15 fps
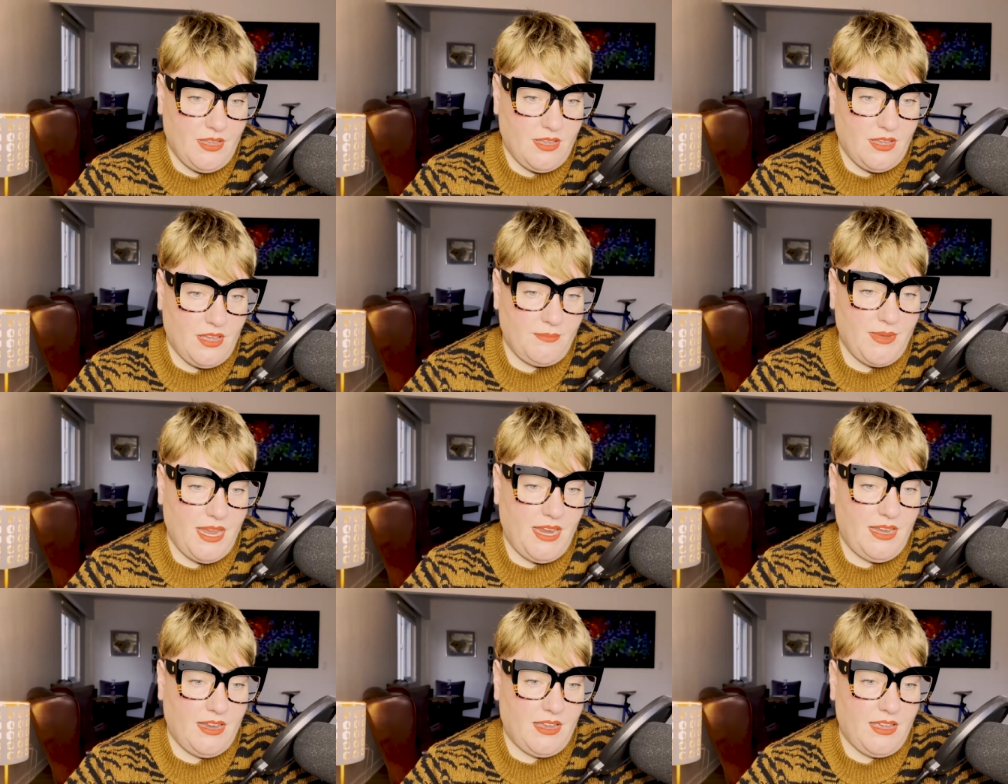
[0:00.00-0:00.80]
I
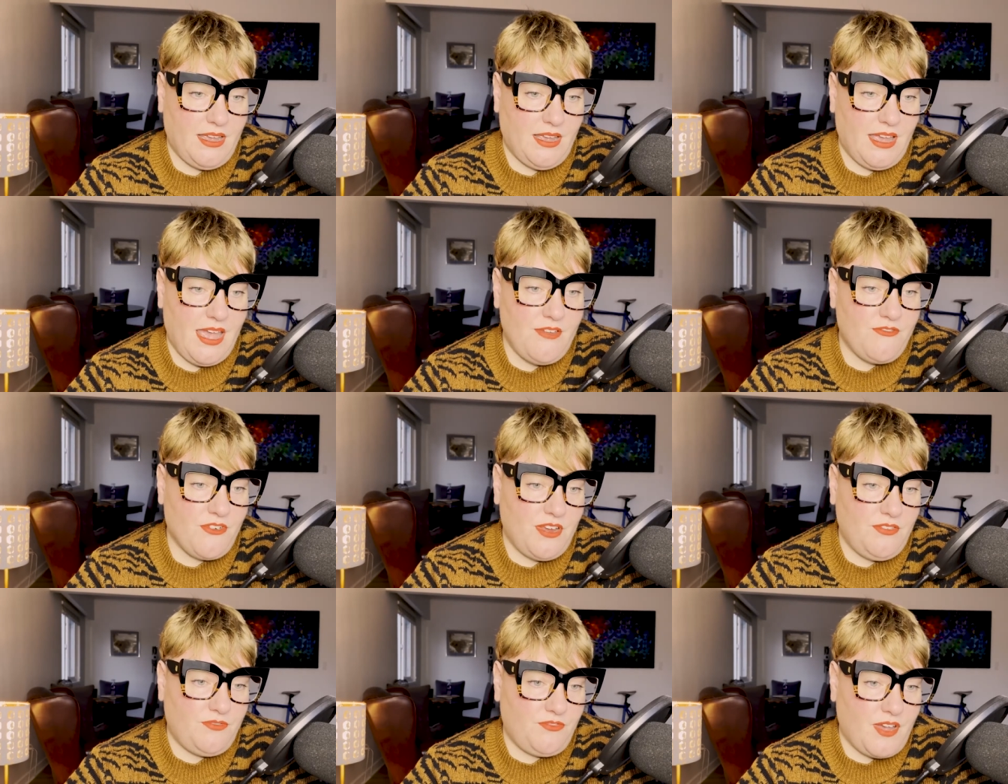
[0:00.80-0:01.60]
mean,
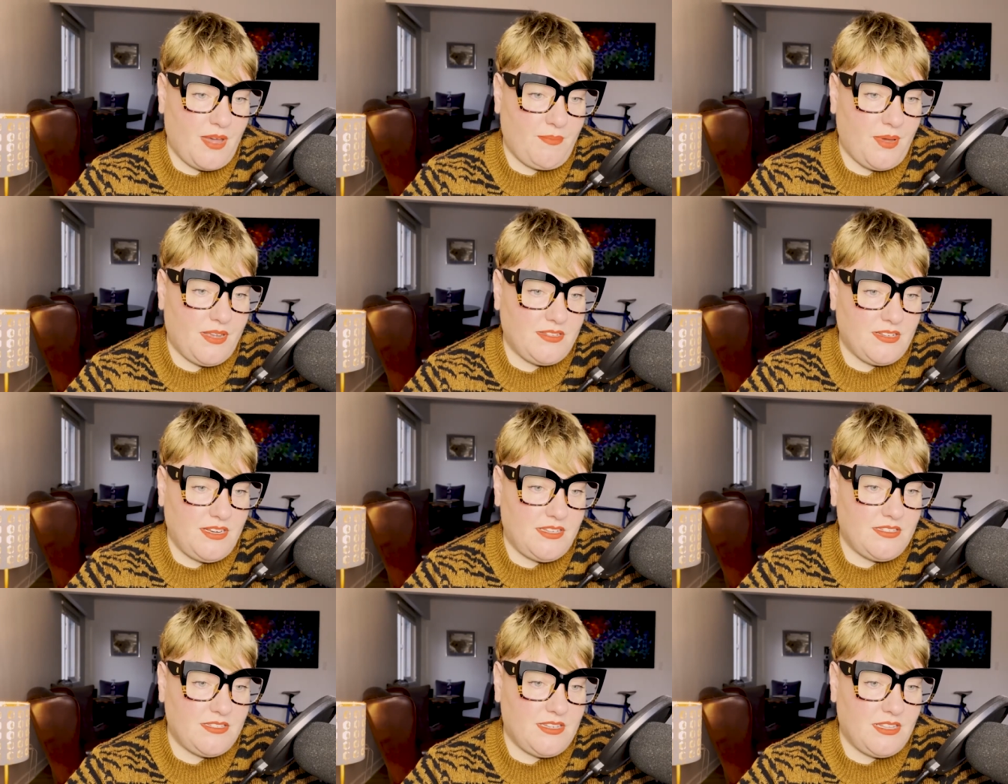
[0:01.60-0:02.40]
every fat person
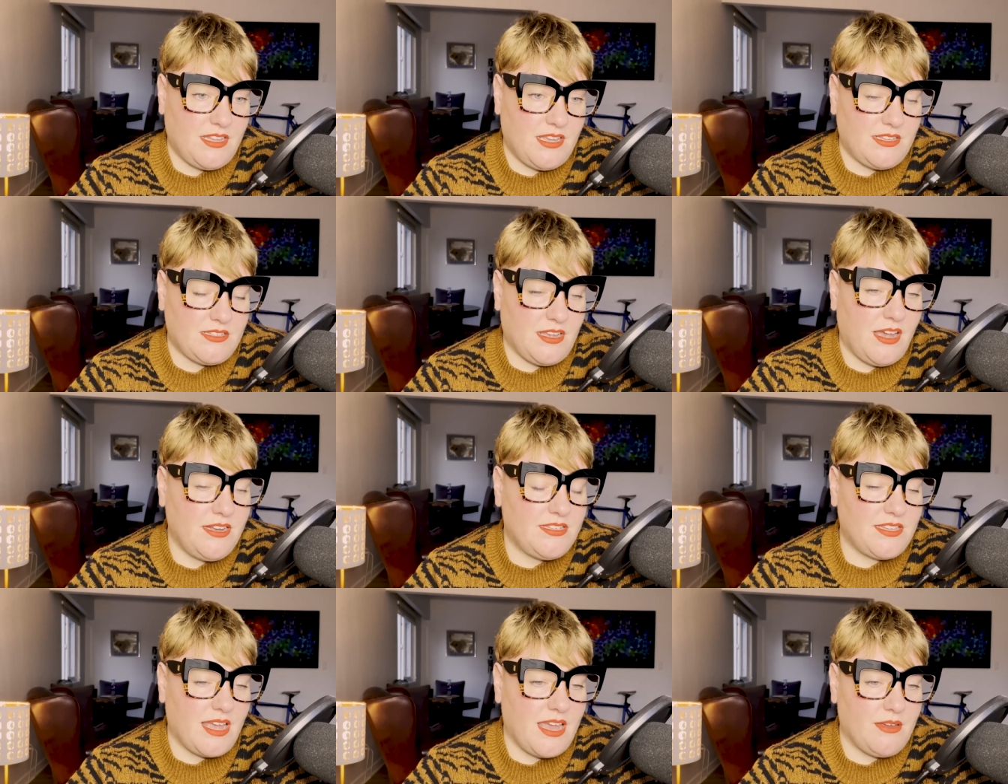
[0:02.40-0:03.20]
listening to this,
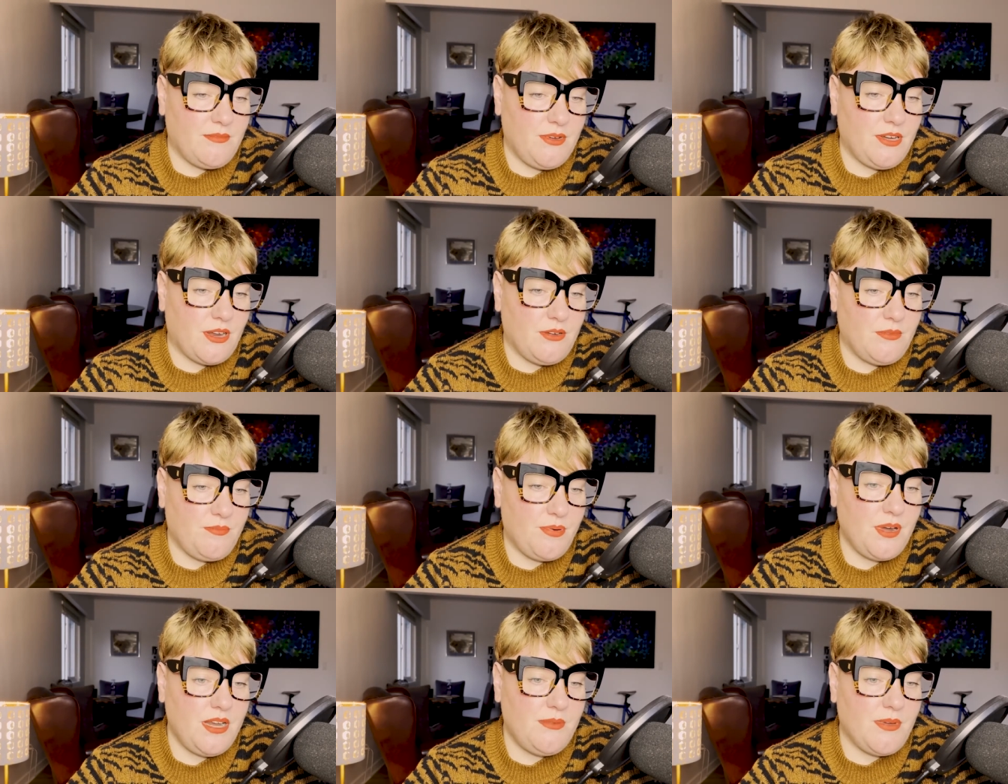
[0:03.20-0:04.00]
I'd say, you know,
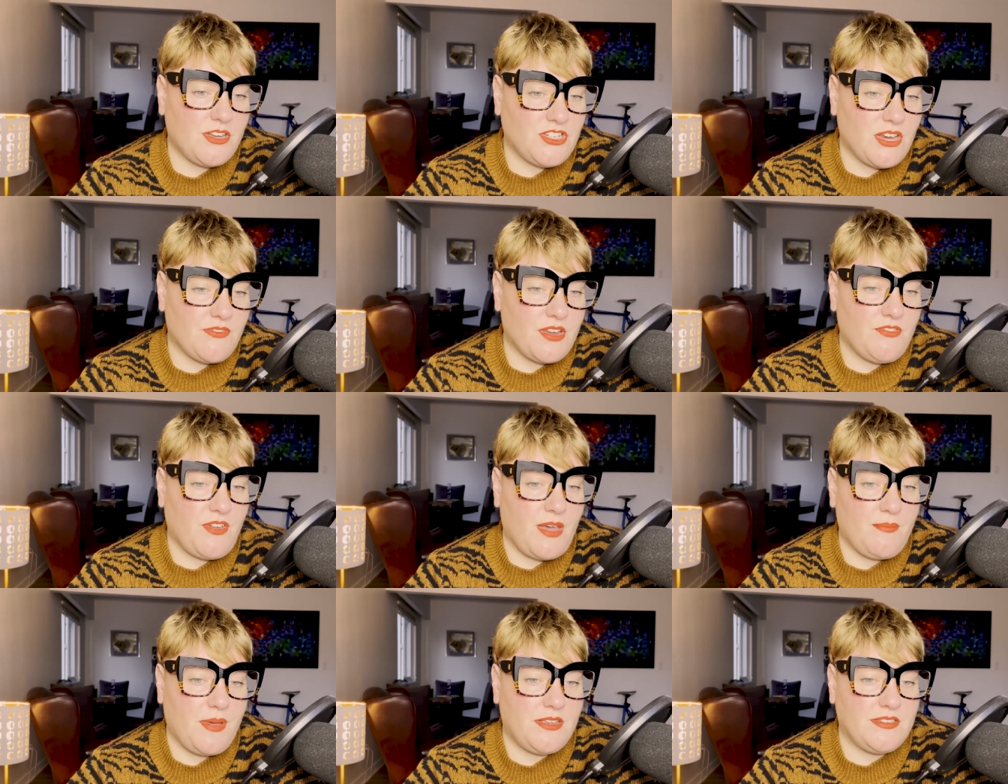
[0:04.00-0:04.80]
pretty much every
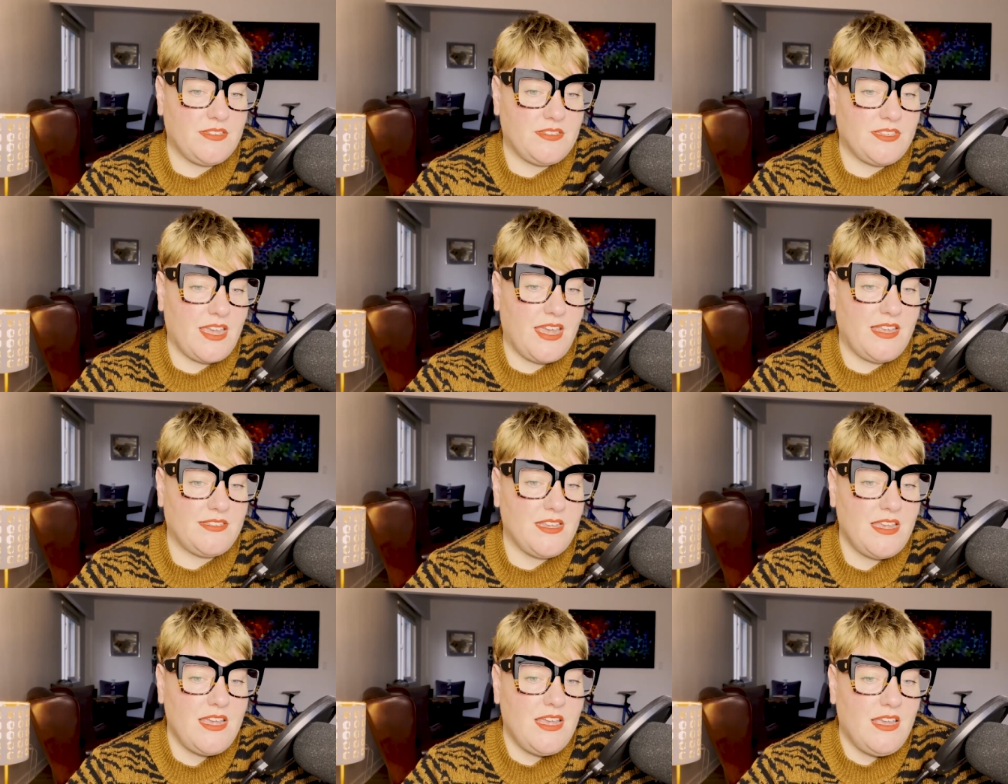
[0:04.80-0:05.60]
fat person
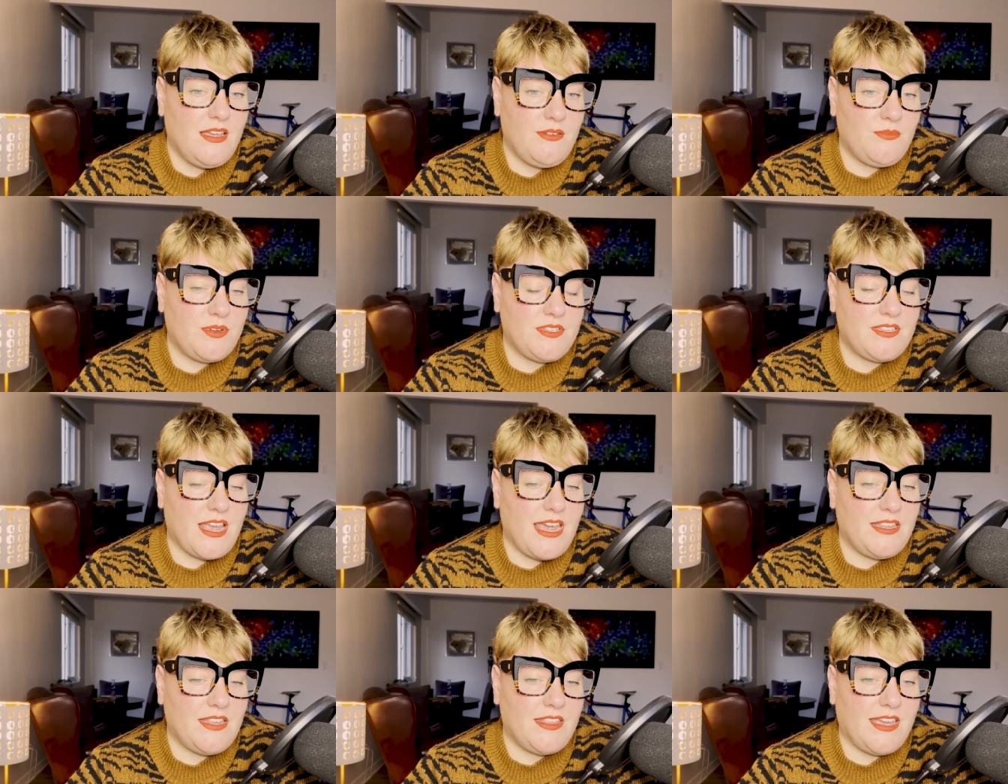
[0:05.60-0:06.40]
says, would
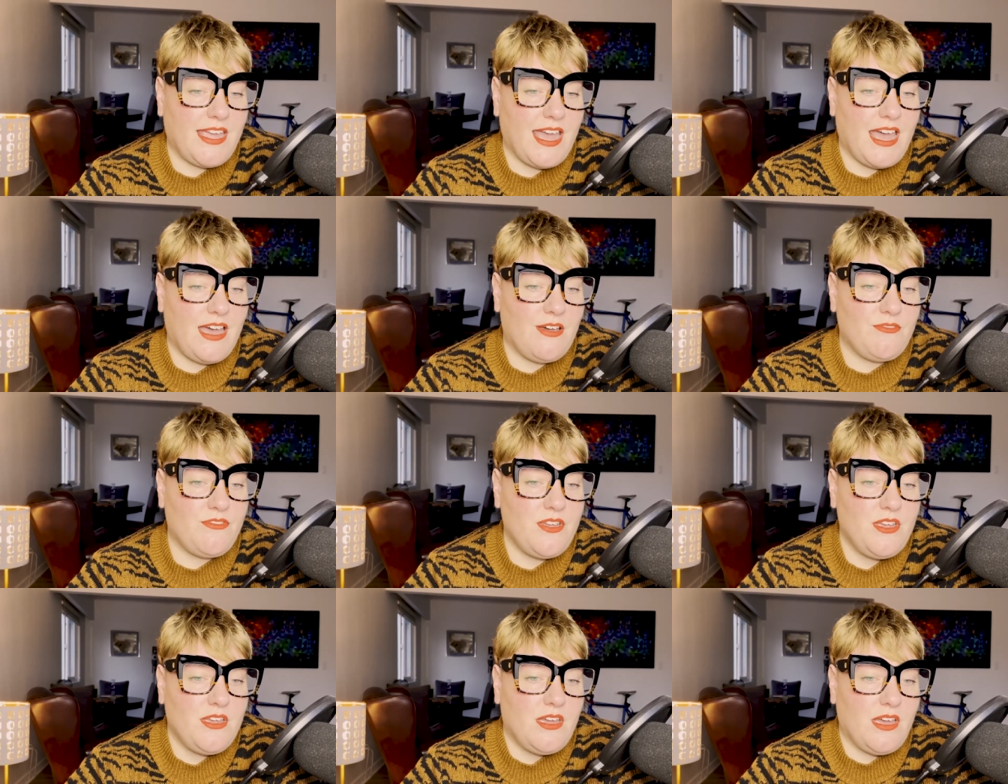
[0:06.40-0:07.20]
say that they have
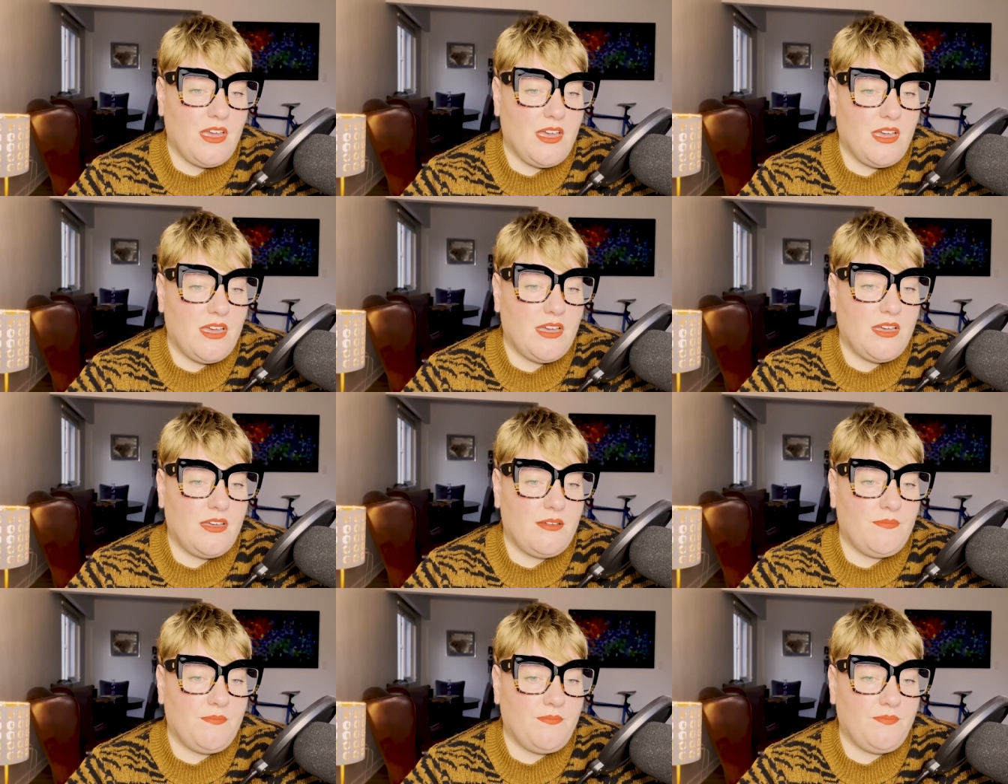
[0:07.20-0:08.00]

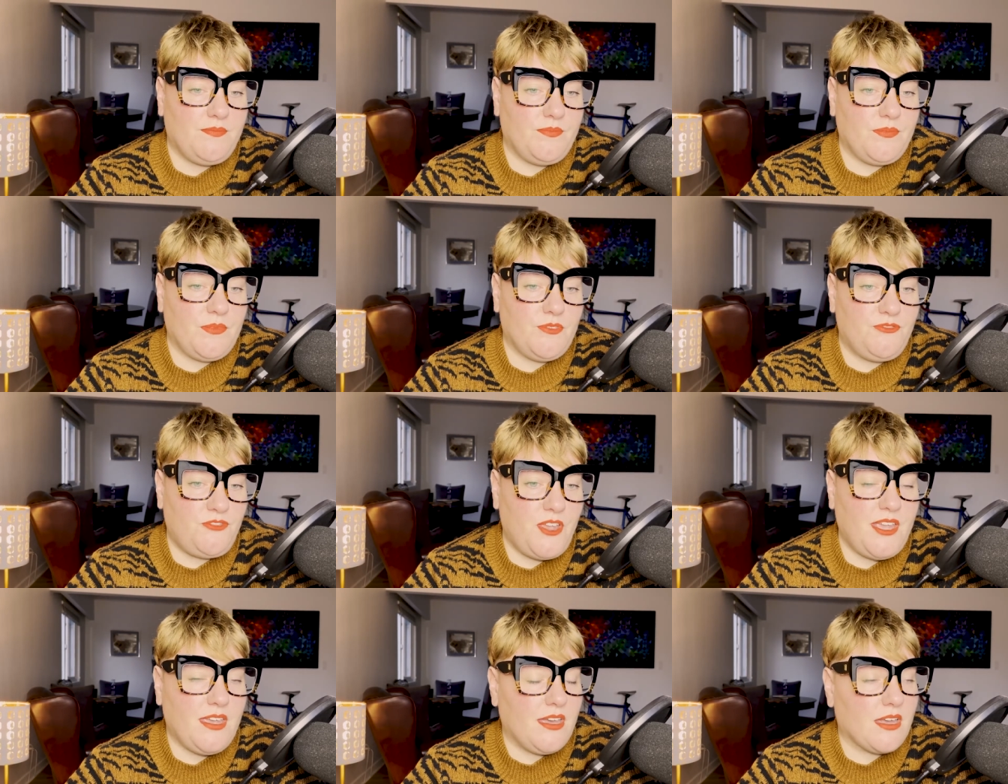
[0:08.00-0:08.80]
um,
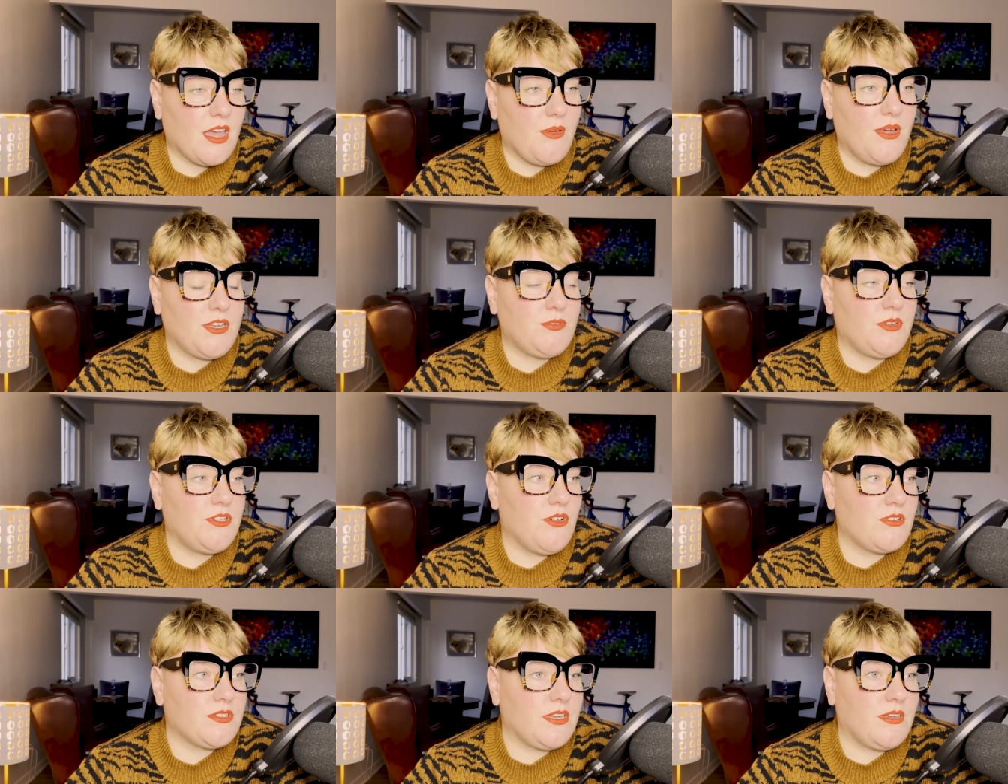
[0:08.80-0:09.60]
fear going to a
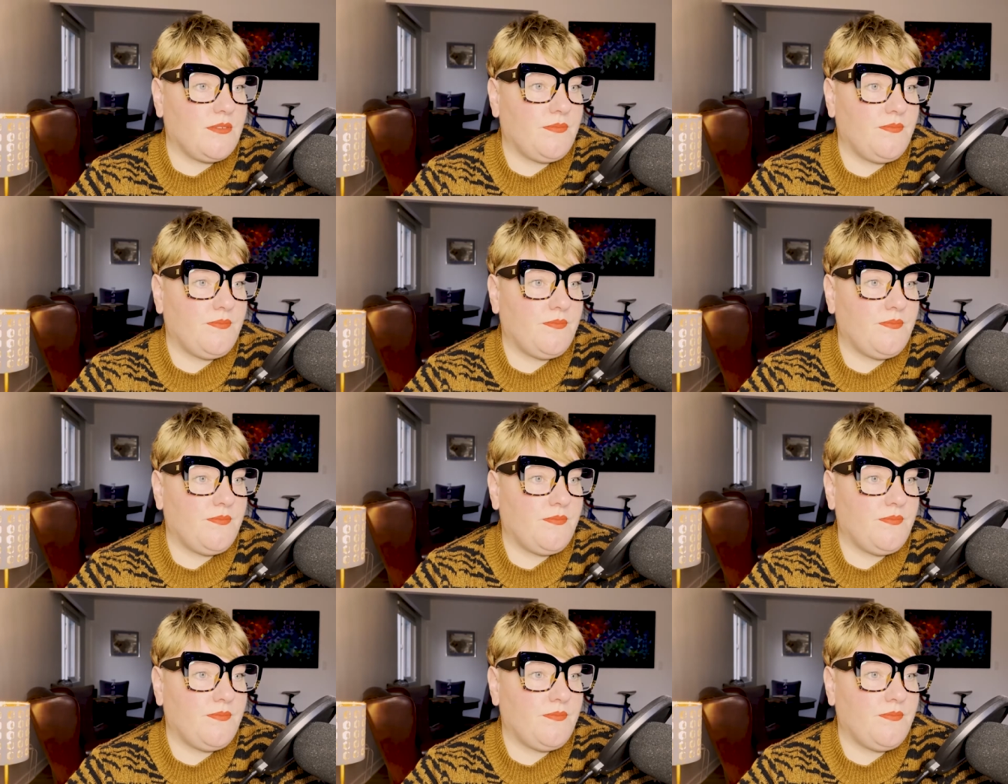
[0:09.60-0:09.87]
doctor.